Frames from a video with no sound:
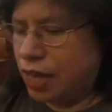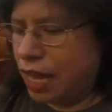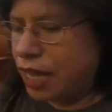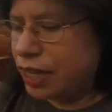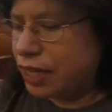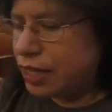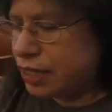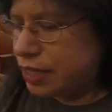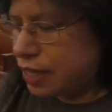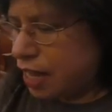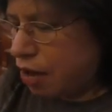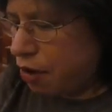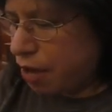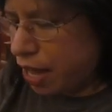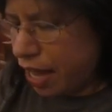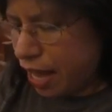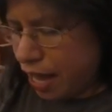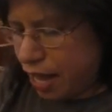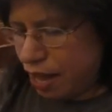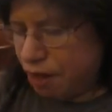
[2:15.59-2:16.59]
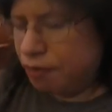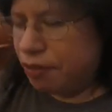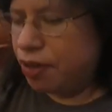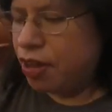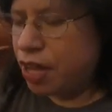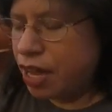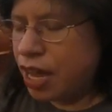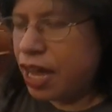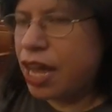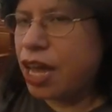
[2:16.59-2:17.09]
At least now I have
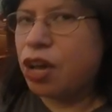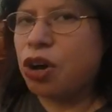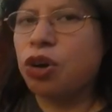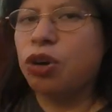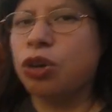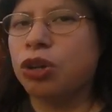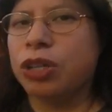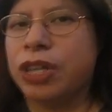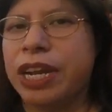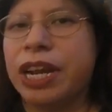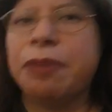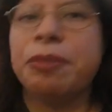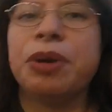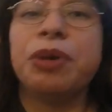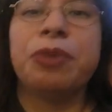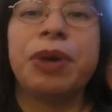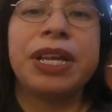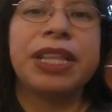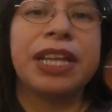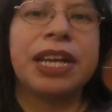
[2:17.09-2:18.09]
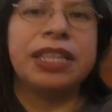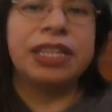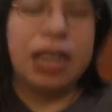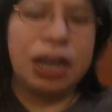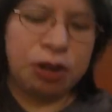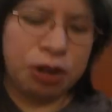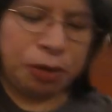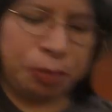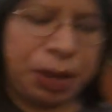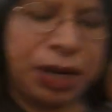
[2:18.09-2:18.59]
a goal, and I'm going to write that
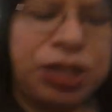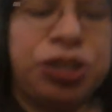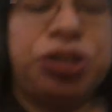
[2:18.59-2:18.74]
down on my